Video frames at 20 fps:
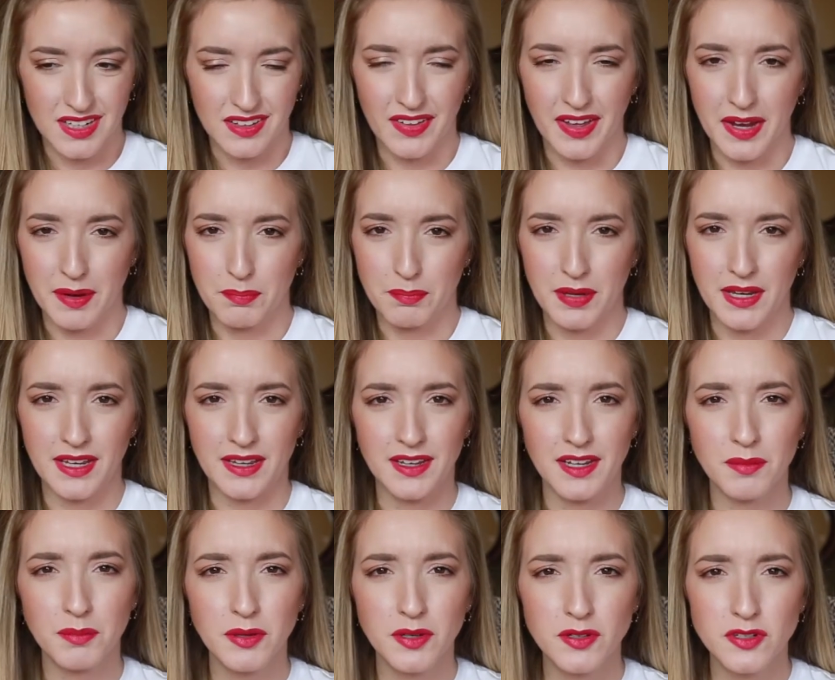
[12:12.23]
Like
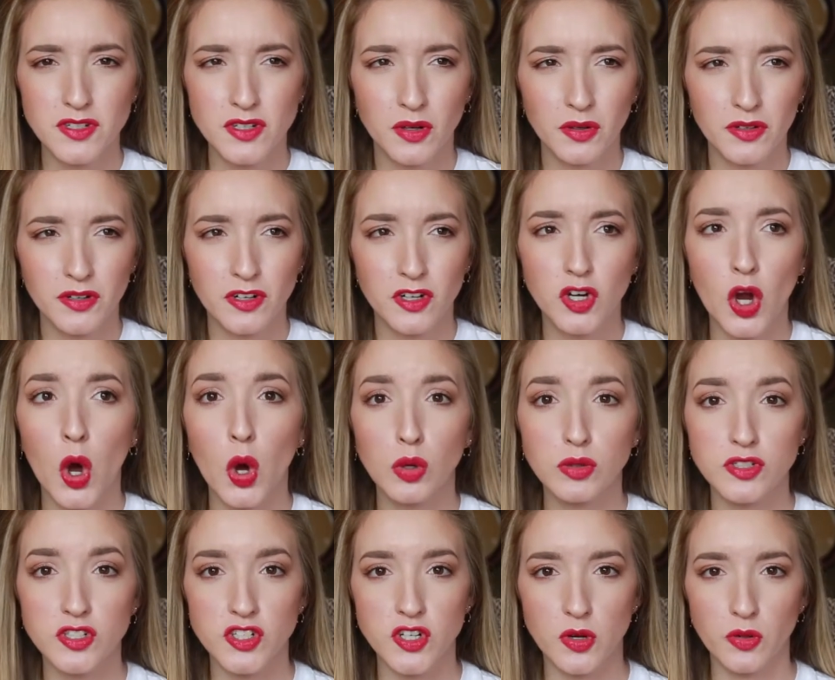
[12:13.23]
peekaboo shoulder?
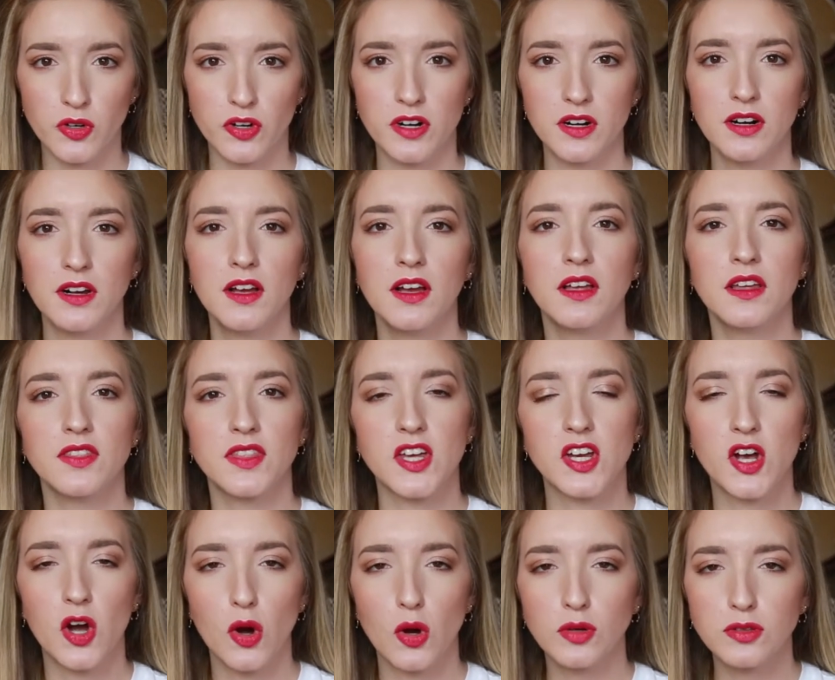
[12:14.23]
Cold shoulder. The
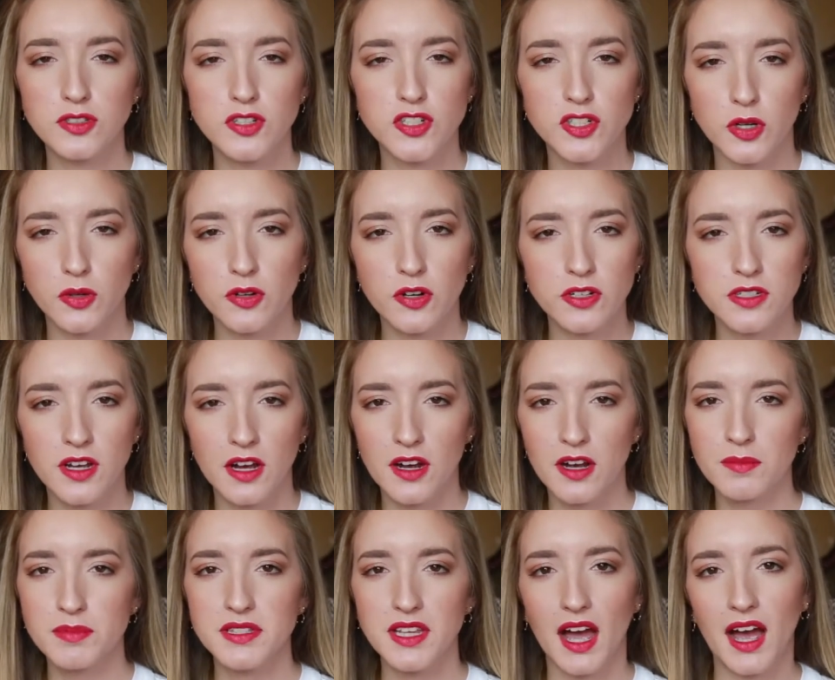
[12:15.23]
cold shoulder
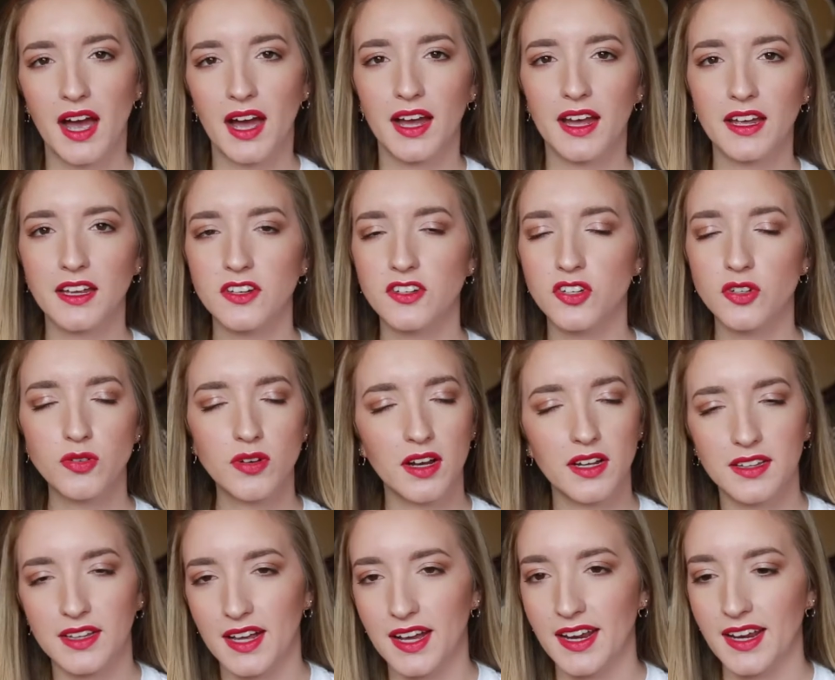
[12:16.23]
tops I do
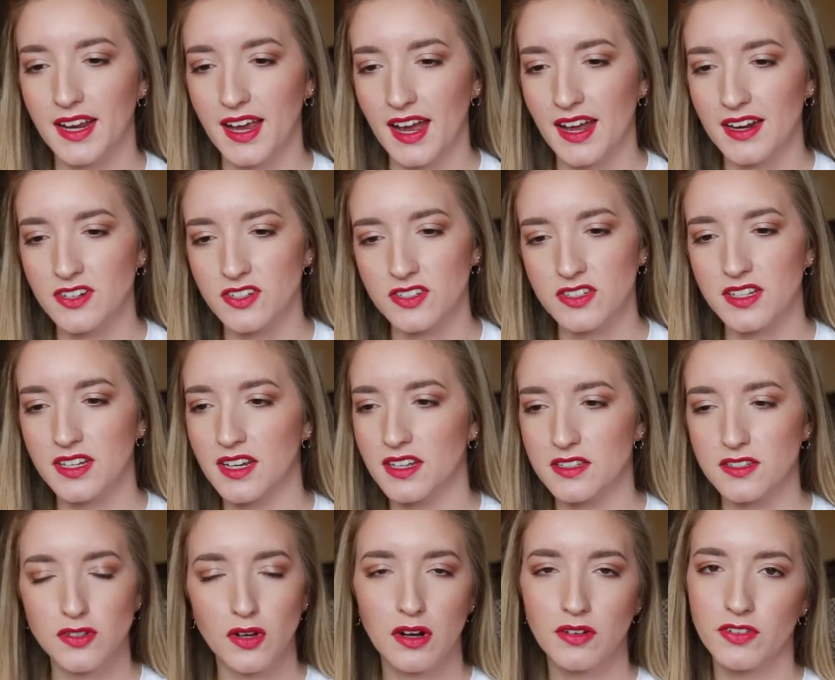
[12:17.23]
not like. I just think
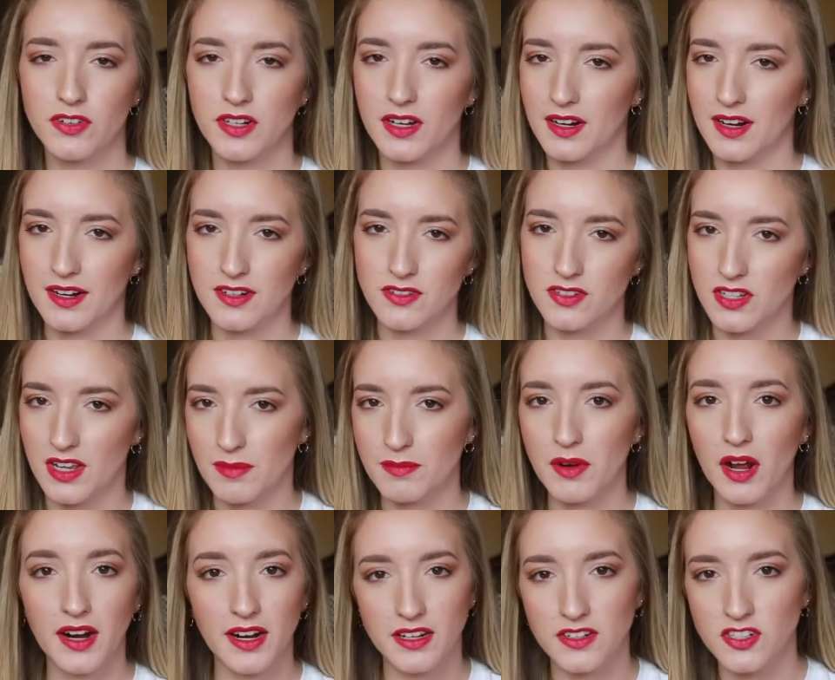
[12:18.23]
it's so overdone. I'm
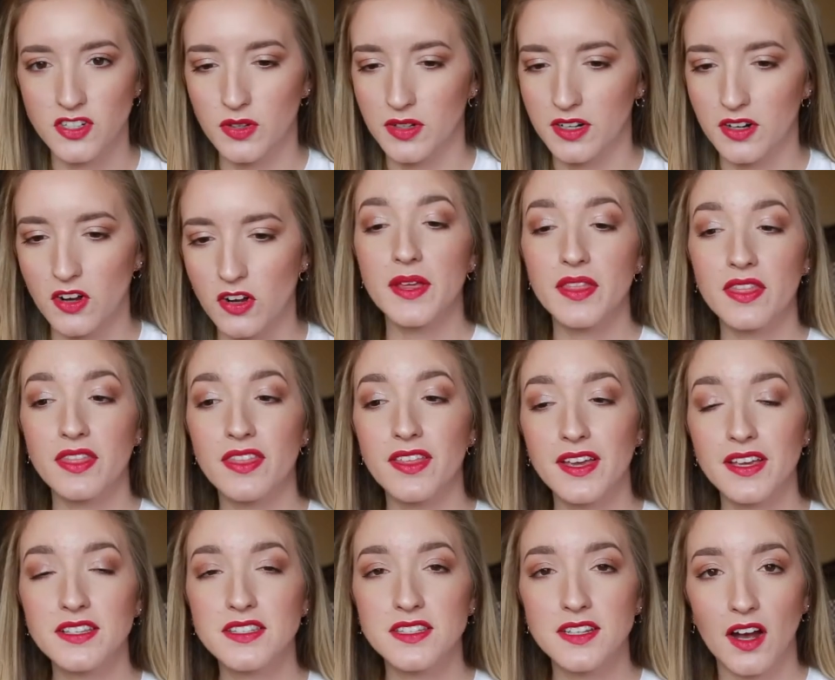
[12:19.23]
not into it at all. But
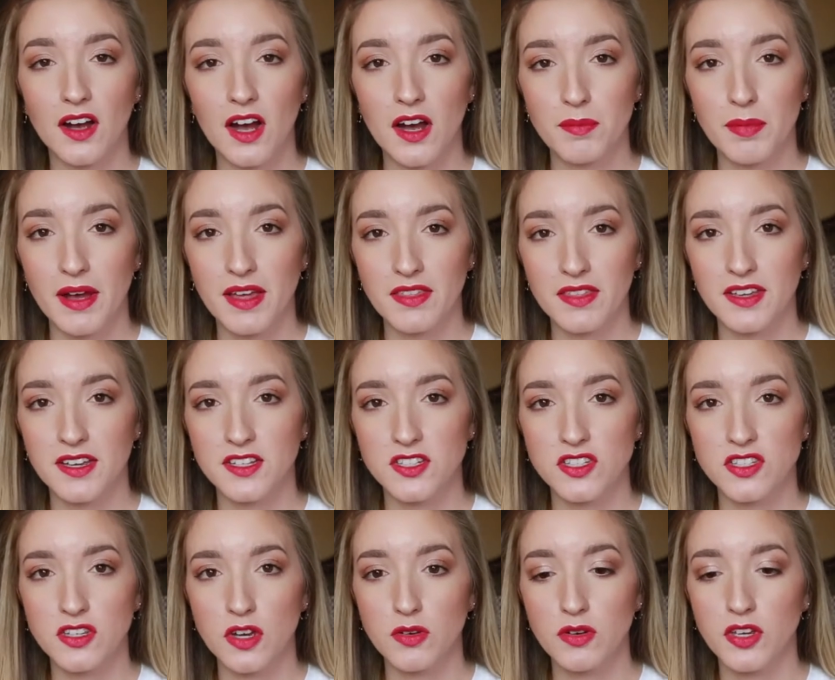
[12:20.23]
this top I think is
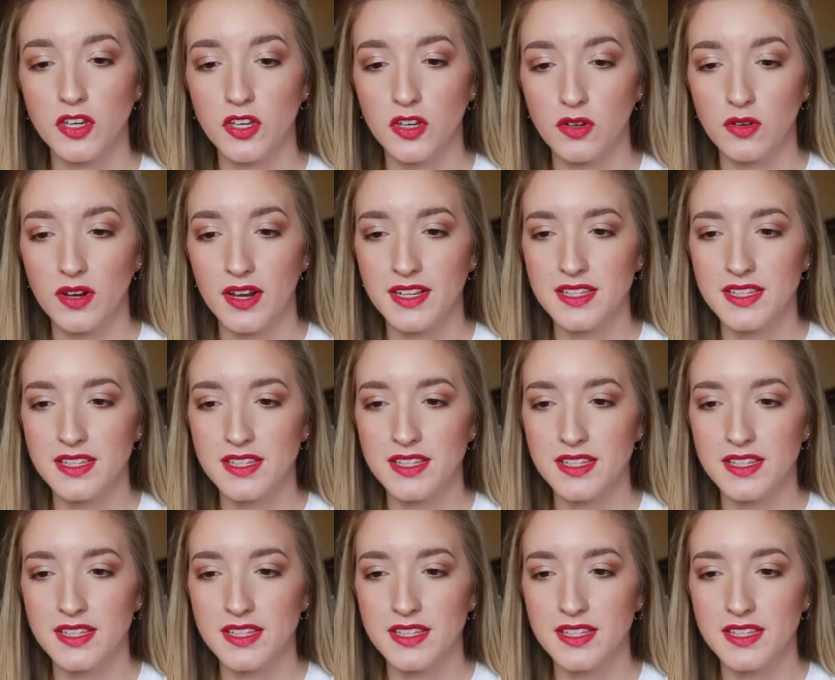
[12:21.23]
so cute.